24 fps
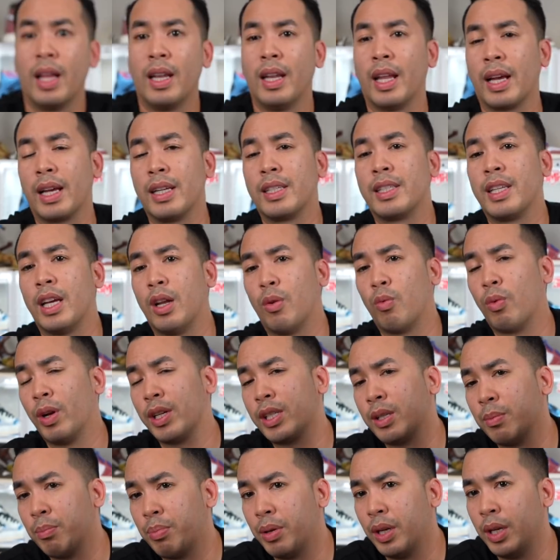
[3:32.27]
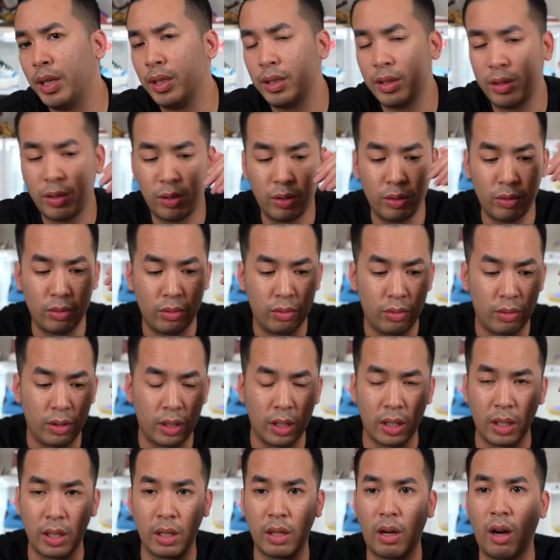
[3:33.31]
like I said, rest in peace to
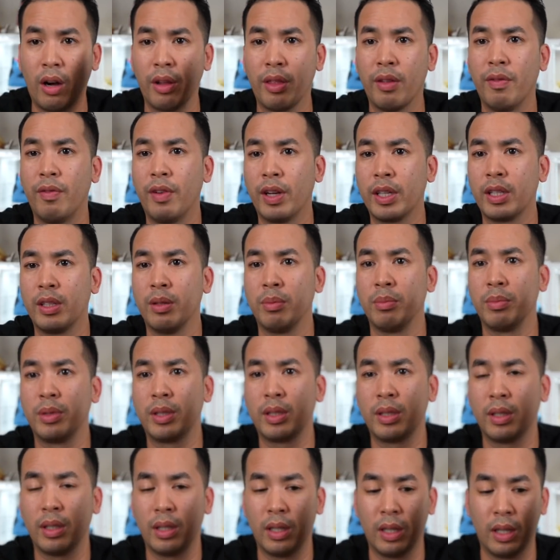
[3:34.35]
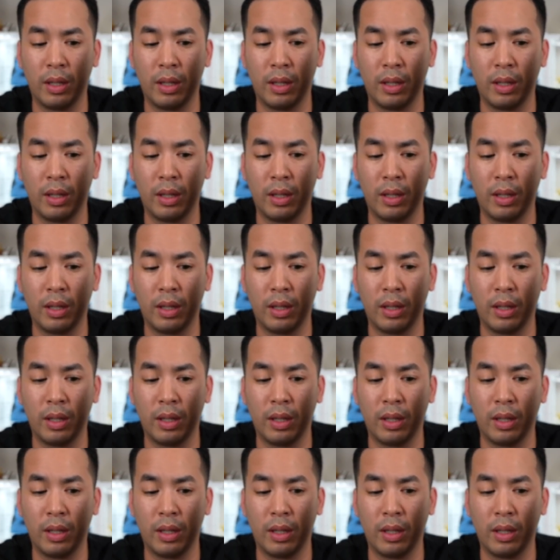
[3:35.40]
the all the victims,